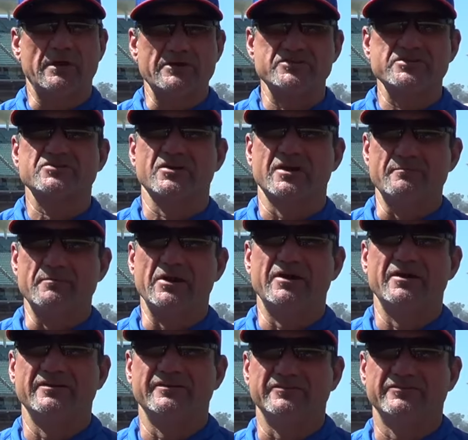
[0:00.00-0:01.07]
my sister got
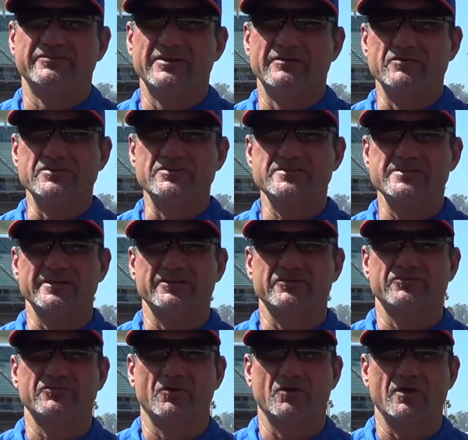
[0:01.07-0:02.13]
married in 76,
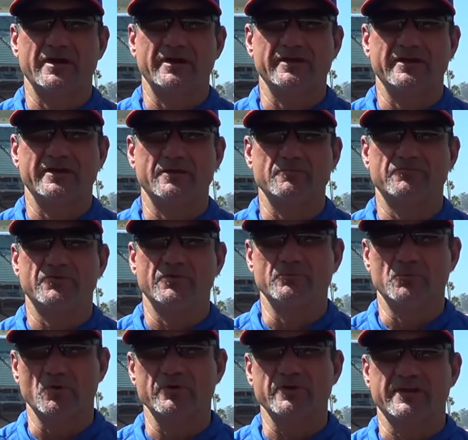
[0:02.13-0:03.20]
so I'm from
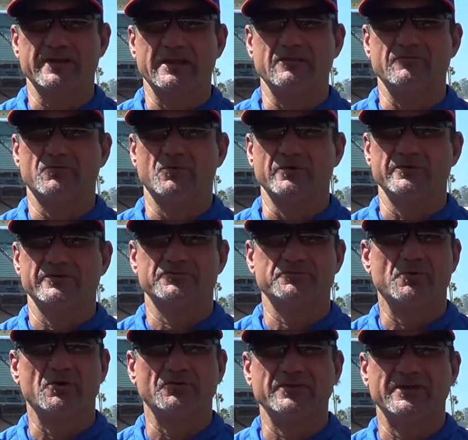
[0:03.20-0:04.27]
Northern California, a
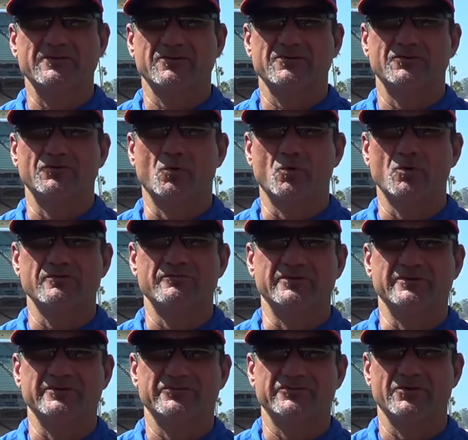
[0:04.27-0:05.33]
small town called
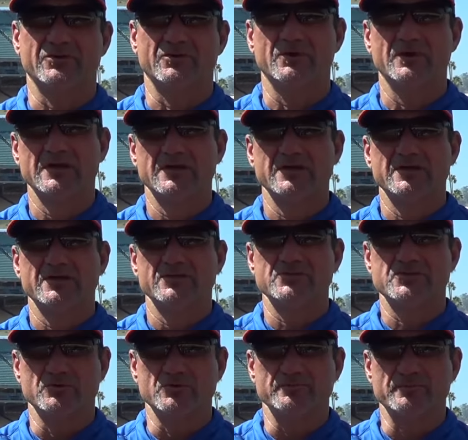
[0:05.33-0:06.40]
Oroville, so
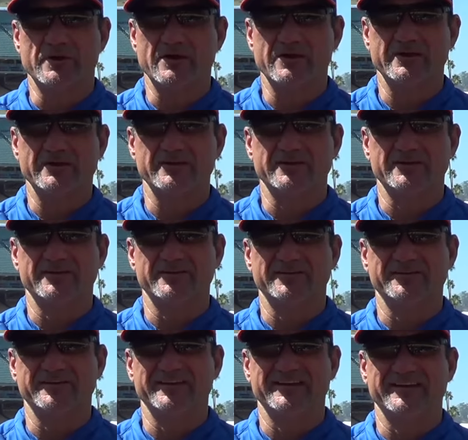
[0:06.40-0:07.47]
she was married
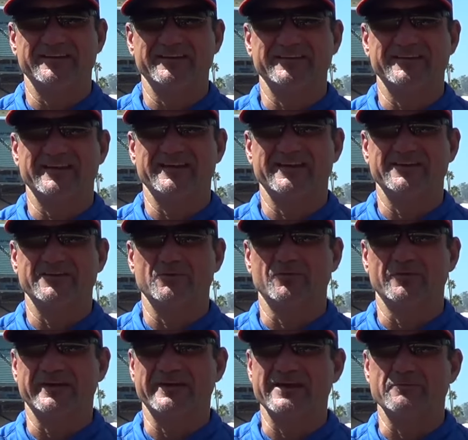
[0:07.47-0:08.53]
to,
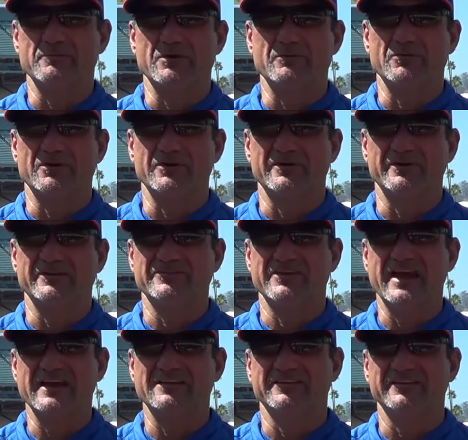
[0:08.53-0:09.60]
I can't remember
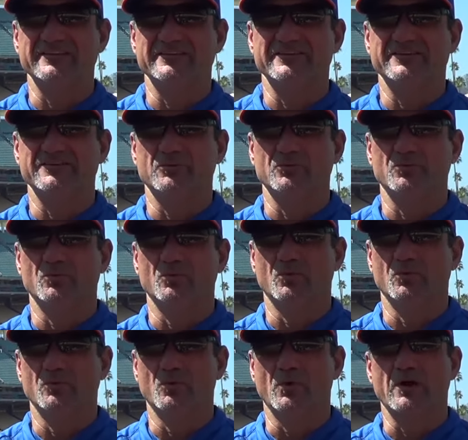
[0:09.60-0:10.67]
exactly
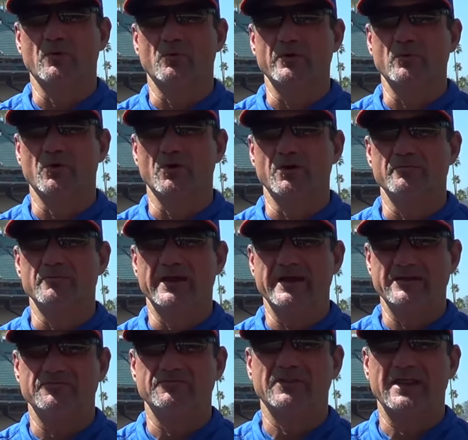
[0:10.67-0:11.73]
where we were, but I
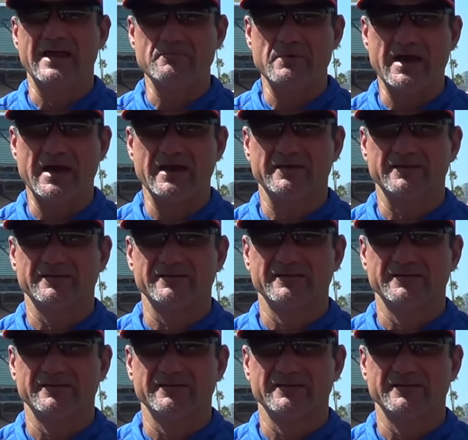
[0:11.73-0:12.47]
had to fly back,